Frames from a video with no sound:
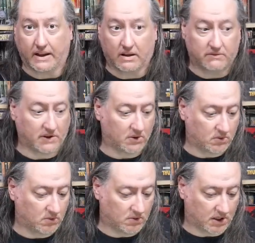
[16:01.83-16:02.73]
of
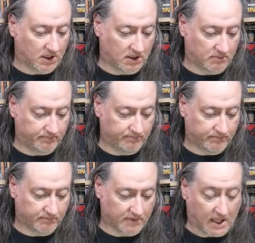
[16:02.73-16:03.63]
you
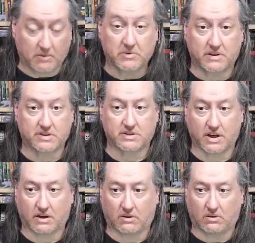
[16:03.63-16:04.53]
came to this
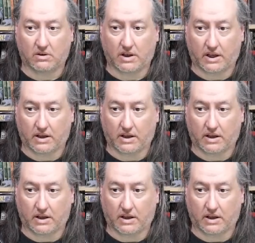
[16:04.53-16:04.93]
channel